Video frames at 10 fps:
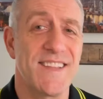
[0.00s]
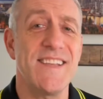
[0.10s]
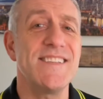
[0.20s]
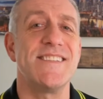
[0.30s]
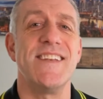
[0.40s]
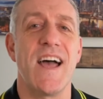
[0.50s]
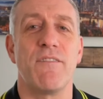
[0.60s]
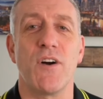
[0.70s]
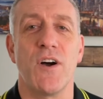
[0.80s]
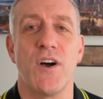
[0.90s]
These
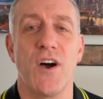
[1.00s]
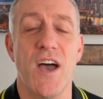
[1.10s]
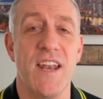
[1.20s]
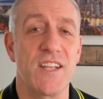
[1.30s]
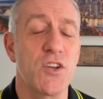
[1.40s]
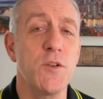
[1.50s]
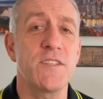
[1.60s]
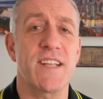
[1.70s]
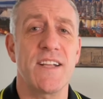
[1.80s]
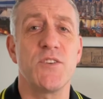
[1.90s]
never hurt, and it could
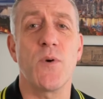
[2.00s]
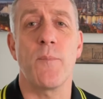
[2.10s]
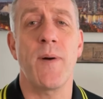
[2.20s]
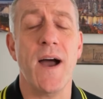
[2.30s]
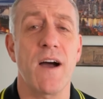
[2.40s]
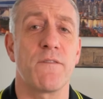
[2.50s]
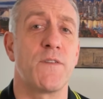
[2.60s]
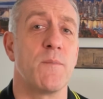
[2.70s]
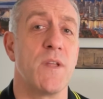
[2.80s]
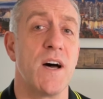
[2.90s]
stand you apart
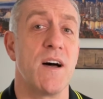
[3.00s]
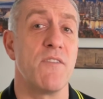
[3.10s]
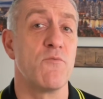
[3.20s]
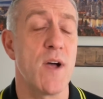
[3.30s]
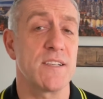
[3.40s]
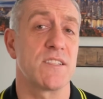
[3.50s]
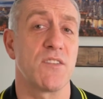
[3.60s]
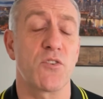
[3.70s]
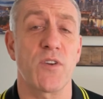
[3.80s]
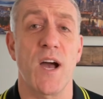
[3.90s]
from the rest of
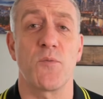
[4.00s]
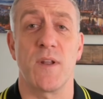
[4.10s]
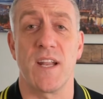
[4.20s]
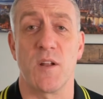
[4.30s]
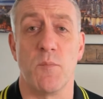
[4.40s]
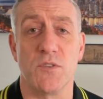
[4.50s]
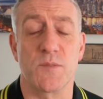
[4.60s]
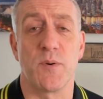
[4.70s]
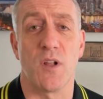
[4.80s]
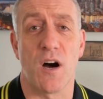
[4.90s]
the crowd when in a
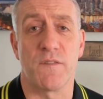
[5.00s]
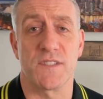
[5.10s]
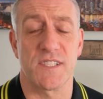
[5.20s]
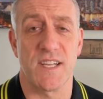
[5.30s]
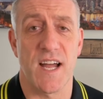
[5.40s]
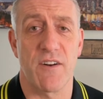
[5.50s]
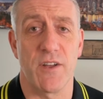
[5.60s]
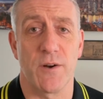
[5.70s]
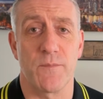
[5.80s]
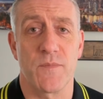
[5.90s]
multiple offer
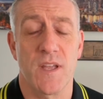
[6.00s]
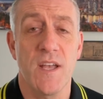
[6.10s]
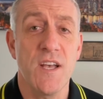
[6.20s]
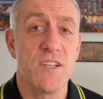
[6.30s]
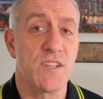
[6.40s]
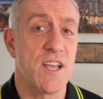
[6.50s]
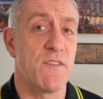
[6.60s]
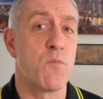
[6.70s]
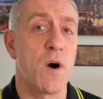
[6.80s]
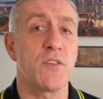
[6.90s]
scenario.
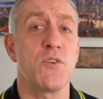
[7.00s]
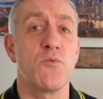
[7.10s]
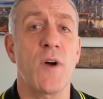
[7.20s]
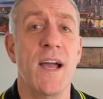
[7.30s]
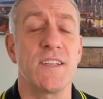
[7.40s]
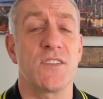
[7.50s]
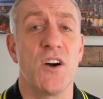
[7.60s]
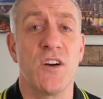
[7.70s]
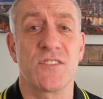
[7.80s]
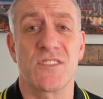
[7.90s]
If what you write
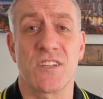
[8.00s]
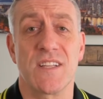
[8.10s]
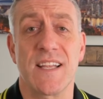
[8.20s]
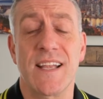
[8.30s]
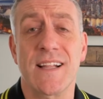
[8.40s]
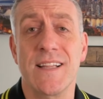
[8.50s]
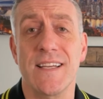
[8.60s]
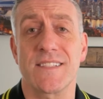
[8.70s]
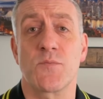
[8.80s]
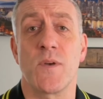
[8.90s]
suddenly
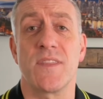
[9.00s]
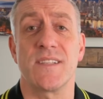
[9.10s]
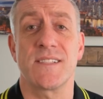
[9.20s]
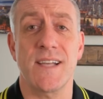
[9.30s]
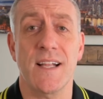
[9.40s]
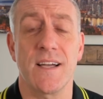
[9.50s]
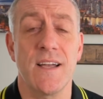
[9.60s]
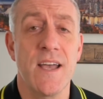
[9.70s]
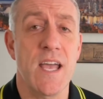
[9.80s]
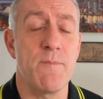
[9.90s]
clicks with the
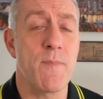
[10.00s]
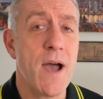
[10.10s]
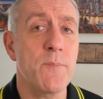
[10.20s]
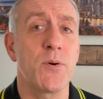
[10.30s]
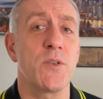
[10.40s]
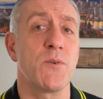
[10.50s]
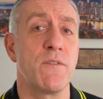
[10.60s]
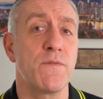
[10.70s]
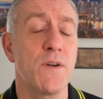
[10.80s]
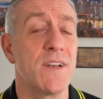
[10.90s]
seller, it might put you
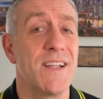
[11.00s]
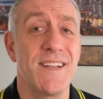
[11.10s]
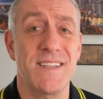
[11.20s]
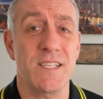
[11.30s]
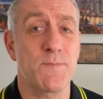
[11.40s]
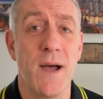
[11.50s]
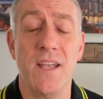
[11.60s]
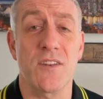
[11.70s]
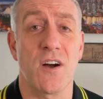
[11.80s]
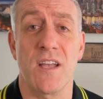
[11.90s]
in front
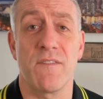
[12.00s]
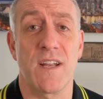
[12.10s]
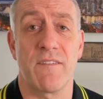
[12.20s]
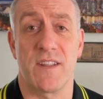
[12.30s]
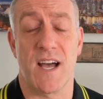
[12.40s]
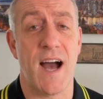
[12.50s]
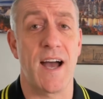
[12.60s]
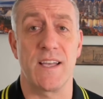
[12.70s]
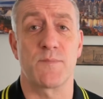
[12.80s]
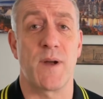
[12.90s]
despite not even having the
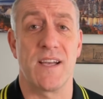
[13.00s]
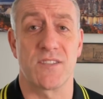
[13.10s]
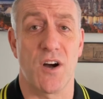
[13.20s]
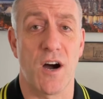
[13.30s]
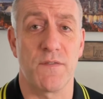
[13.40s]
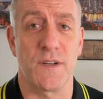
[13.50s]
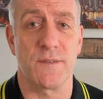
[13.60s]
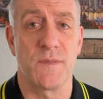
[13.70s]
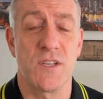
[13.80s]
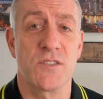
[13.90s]
highest priced offer.
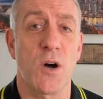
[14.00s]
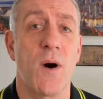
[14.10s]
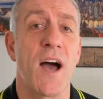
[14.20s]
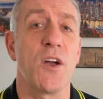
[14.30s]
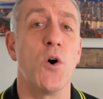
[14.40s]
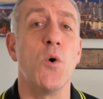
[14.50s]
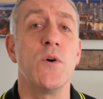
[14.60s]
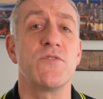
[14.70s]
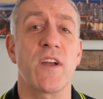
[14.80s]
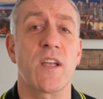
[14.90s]
So I
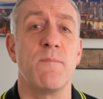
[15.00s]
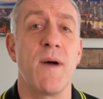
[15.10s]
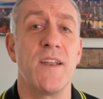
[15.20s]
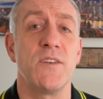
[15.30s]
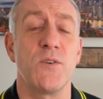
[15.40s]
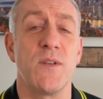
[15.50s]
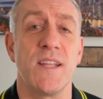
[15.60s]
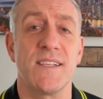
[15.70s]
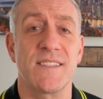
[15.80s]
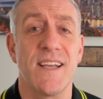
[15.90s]
always recommend doing
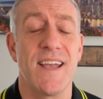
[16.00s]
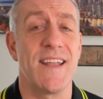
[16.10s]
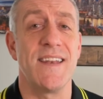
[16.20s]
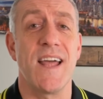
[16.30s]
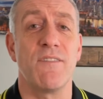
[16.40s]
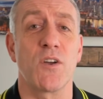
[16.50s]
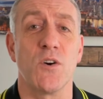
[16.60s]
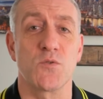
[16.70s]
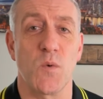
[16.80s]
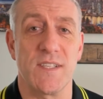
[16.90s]
this. It never
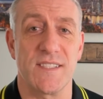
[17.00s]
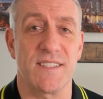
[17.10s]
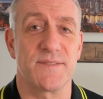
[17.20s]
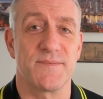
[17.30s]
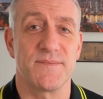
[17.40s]
goes wasted.